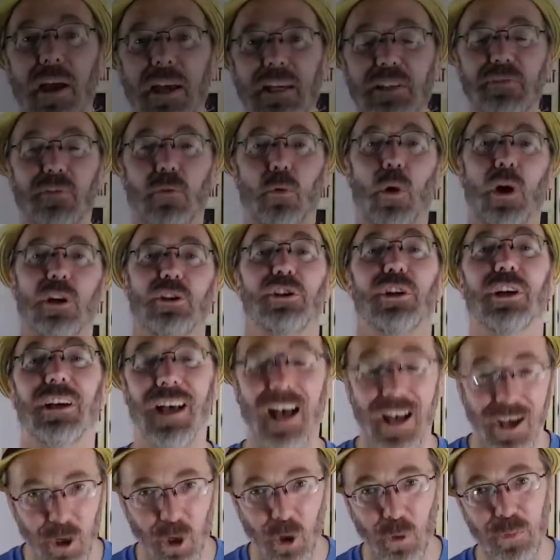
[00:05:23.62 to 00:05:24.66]
Thanks for
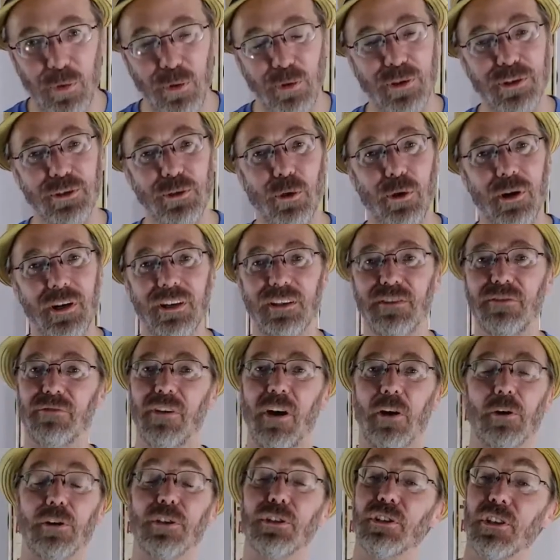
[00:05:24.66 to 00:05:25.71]
watching. I hope you enjoyed and
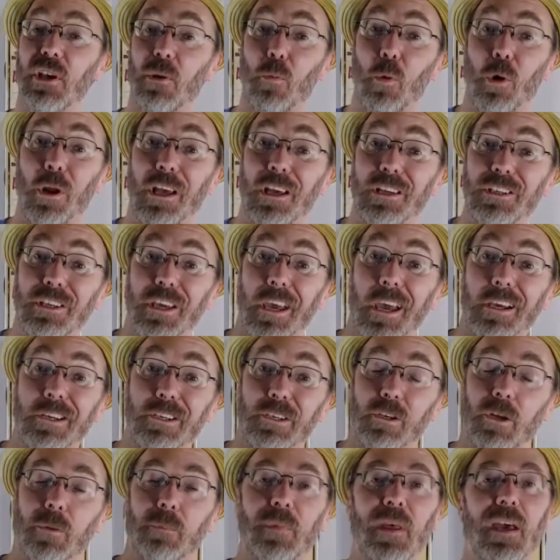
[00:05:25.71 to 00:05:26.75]
you found it somewhat
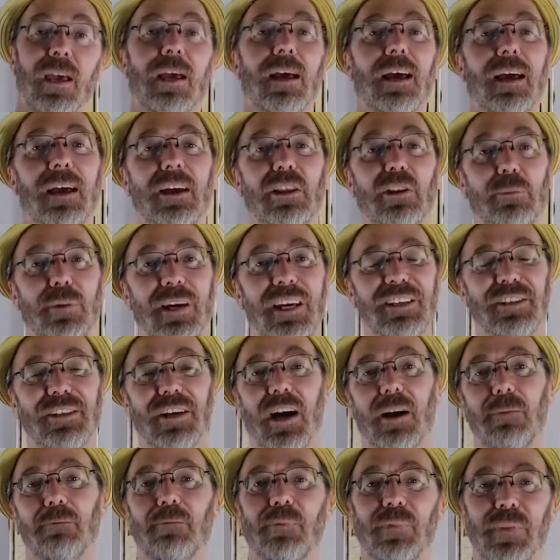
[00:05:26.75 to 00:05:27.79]
educational. In the
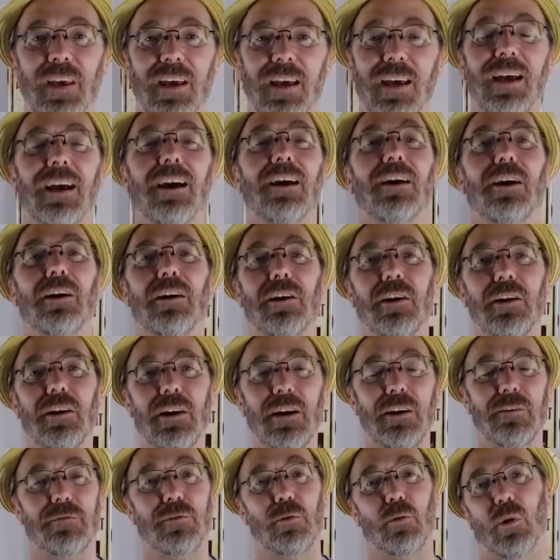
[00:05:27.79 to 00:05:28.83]
meantime,
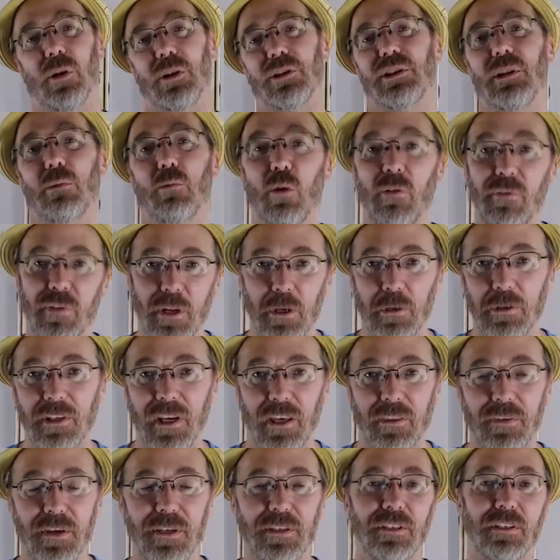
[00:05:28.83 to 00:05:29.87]
if you want to see more
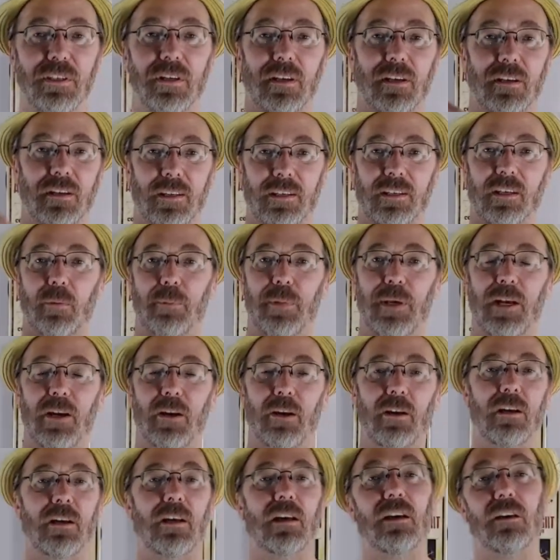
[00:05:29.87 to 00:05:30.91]
videos like this, click up
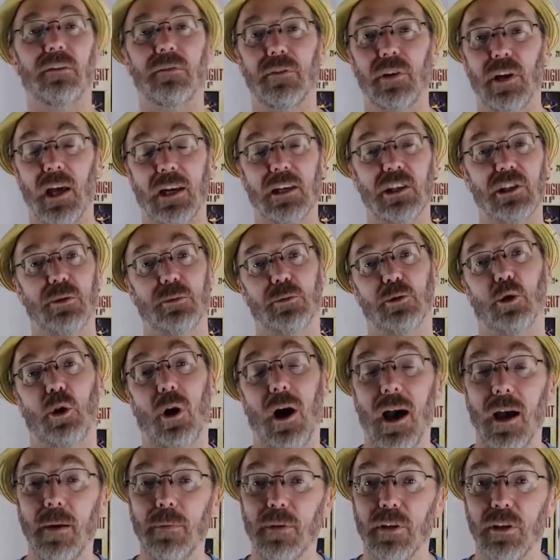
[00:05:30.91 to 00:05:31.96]
here. If you'd like to
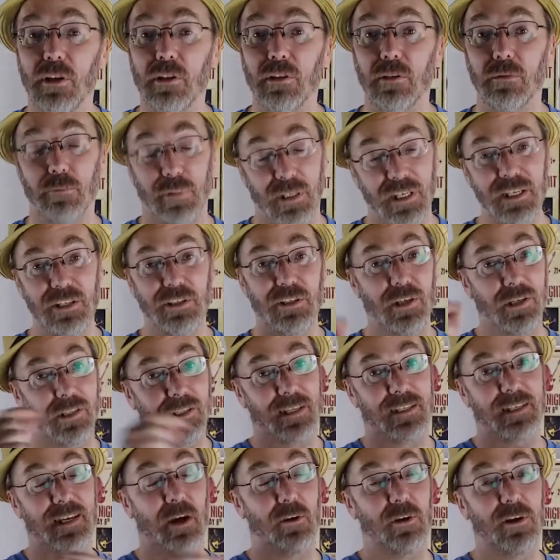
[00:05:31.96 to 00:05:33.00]
subscribe, please
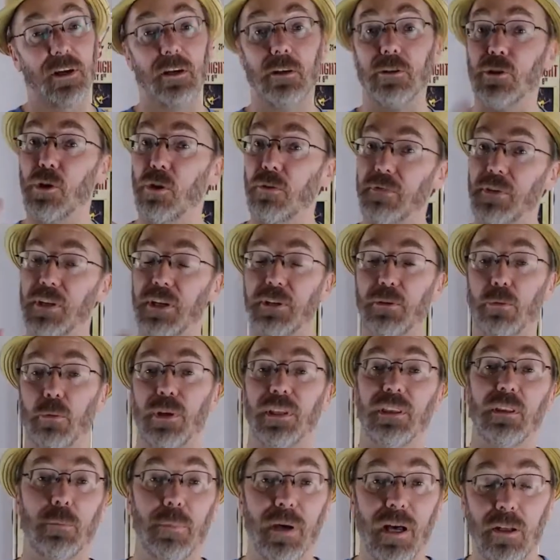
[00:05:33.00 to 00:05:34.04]
click down here and don't forget
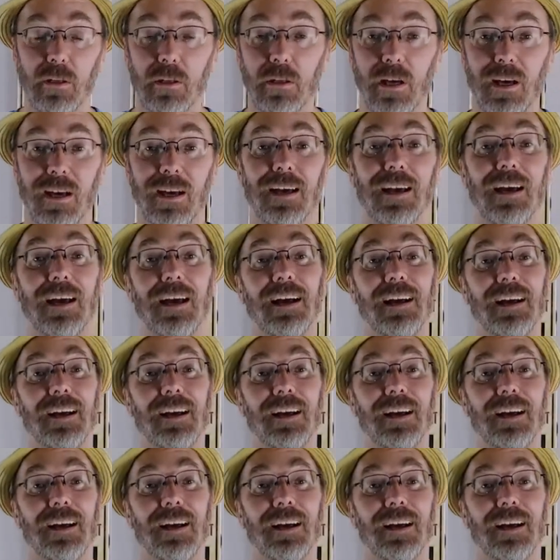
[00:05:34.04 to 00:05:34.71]
to ring the bell.